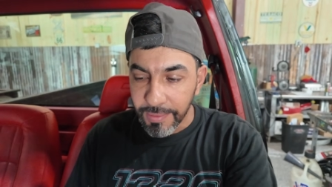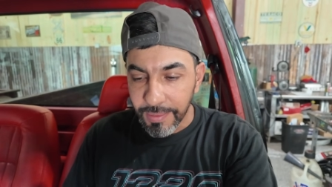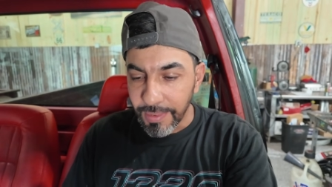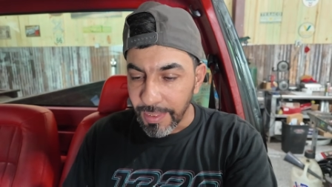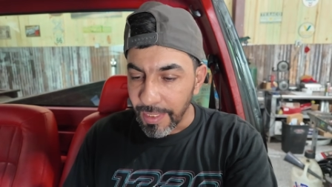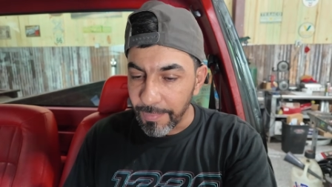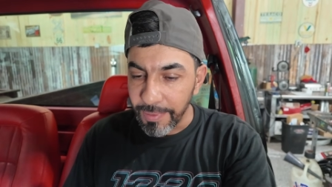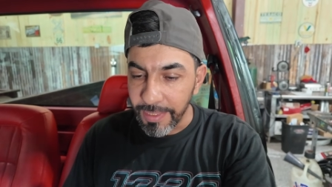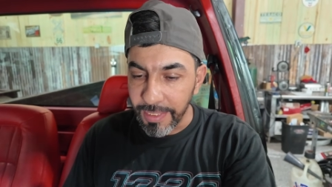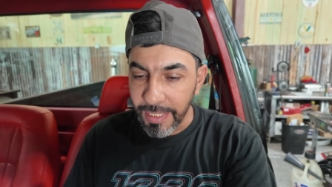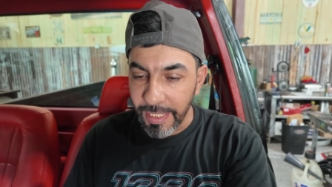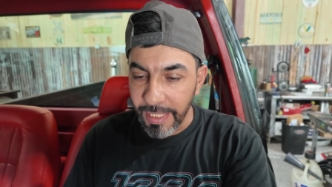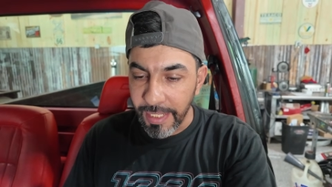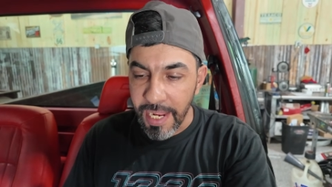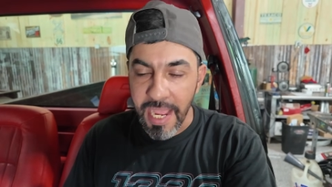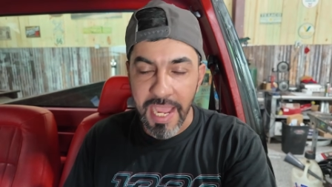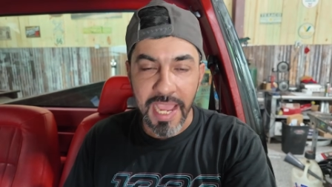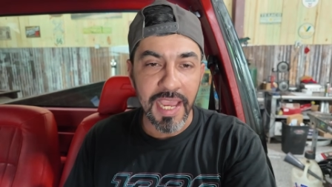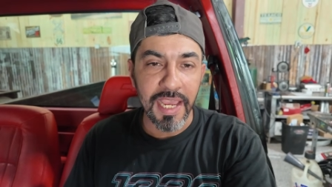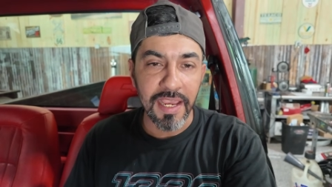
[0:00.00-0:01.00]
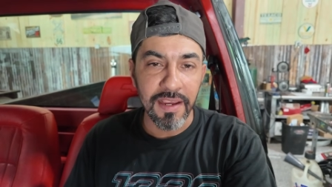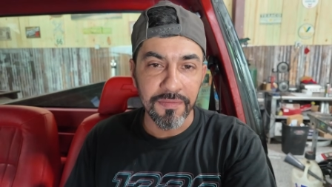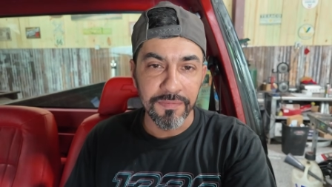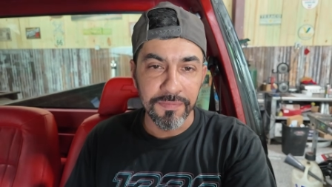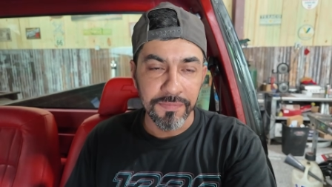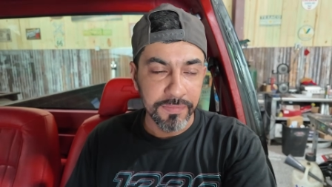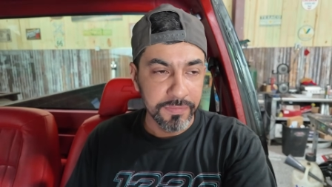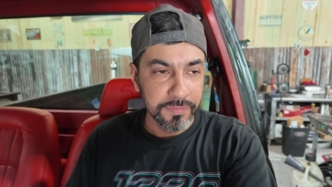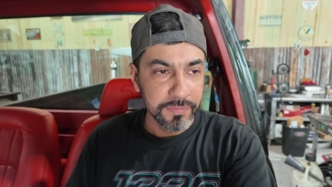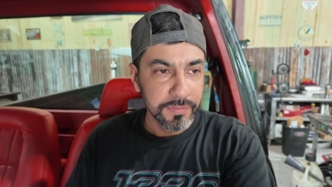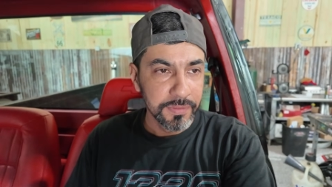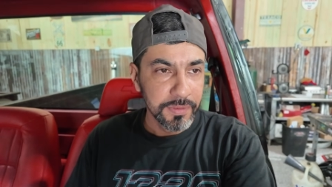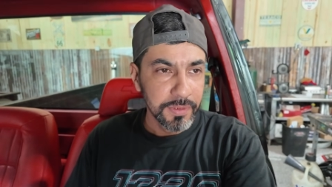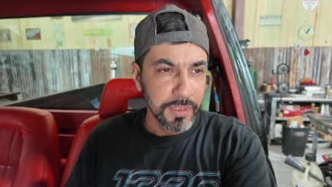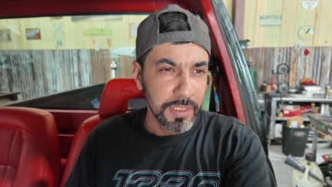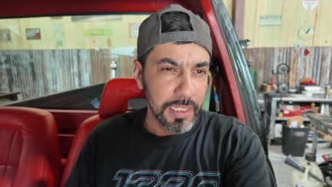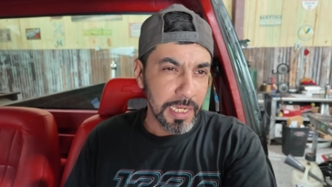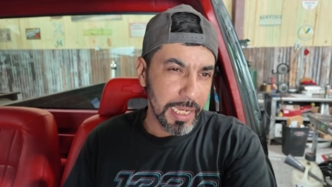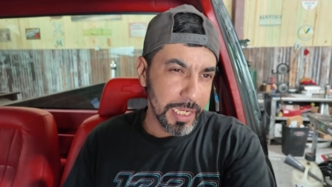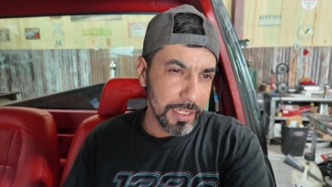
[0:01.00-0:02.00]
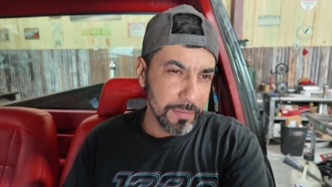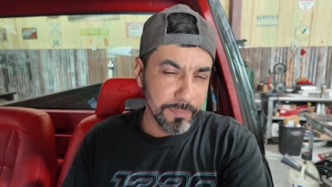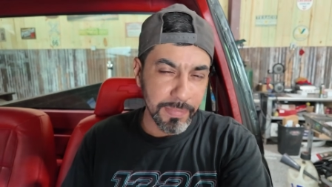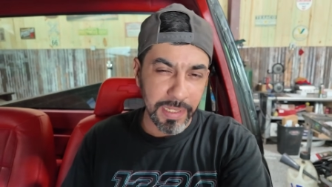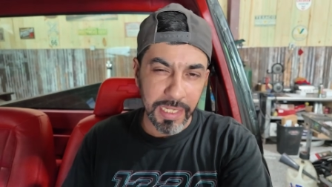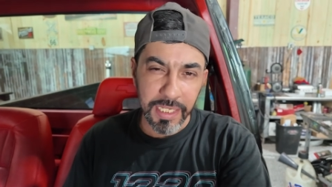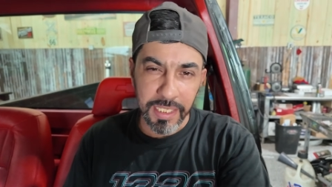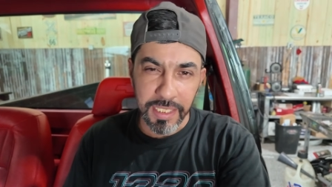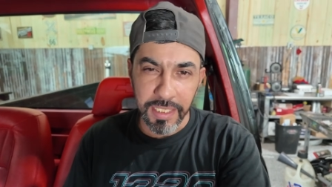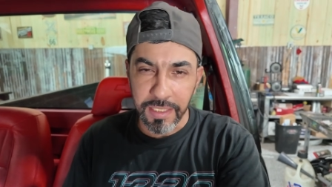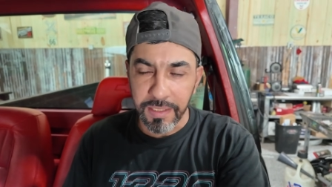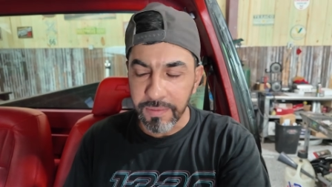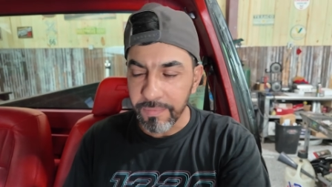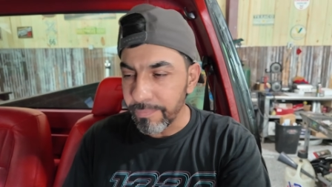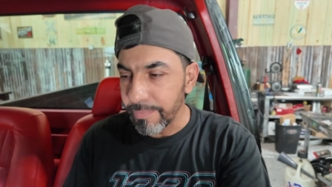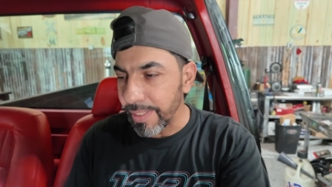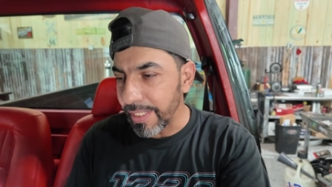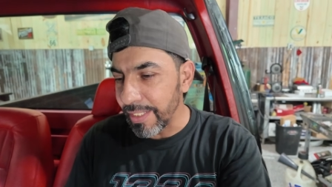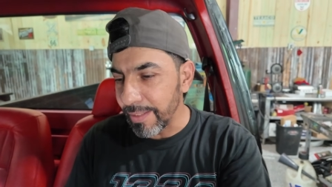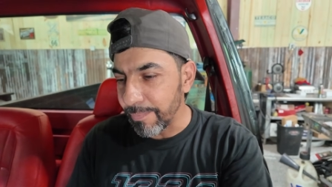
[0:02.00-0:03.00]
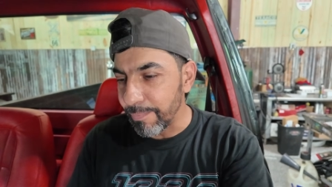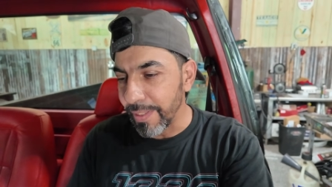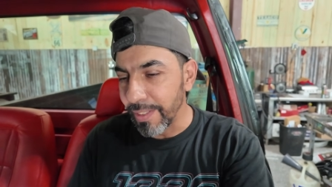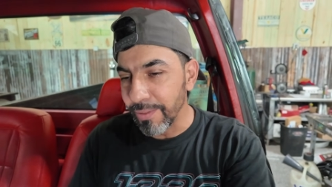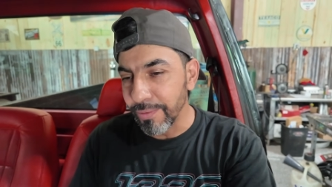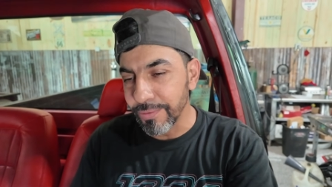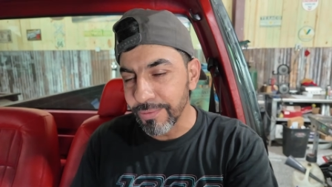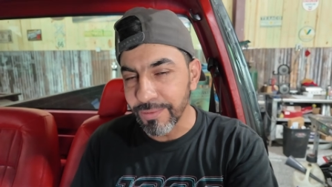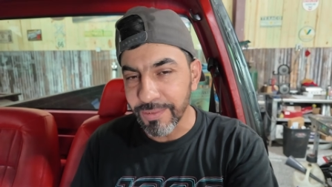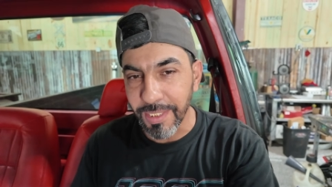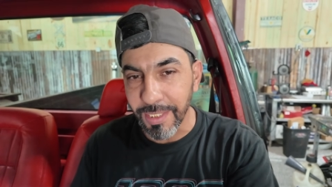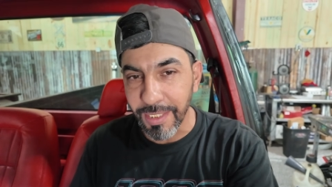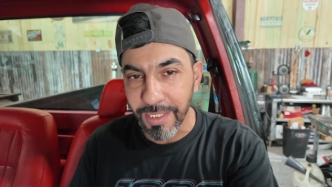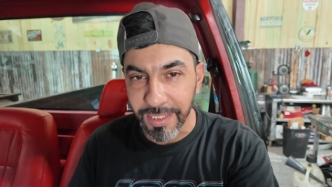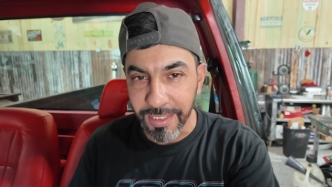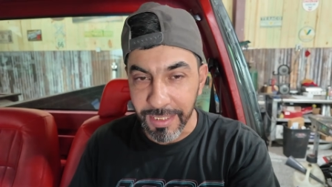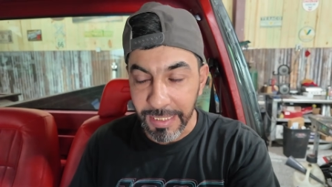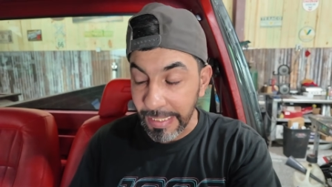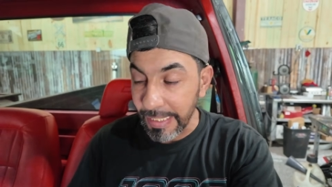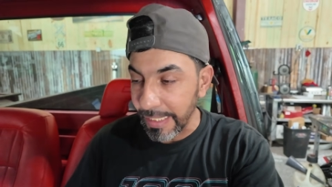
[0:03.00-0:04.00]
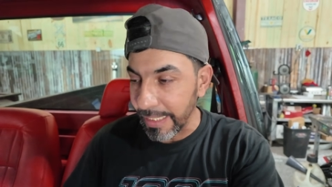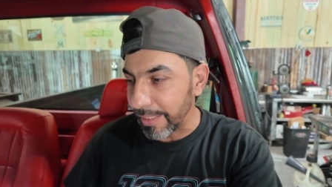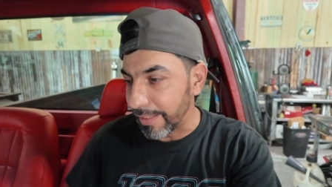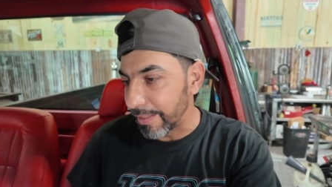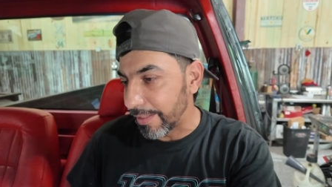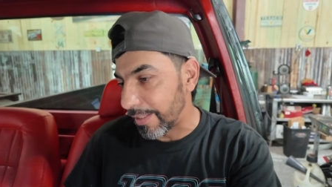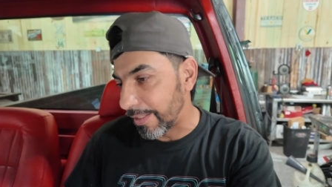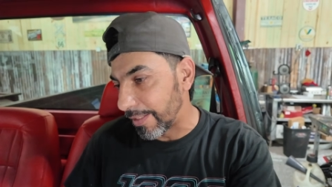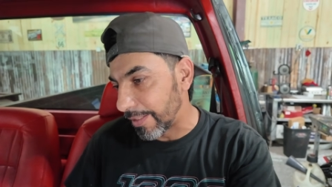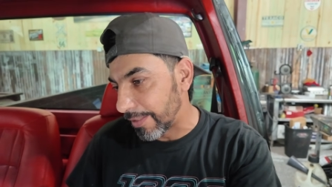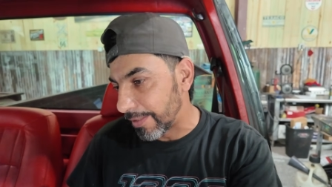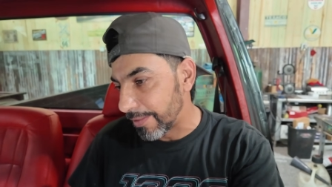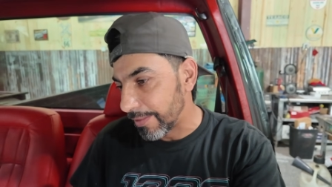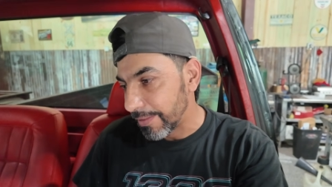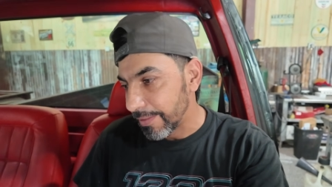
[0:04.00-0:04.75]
I mean, I have had many builds done, and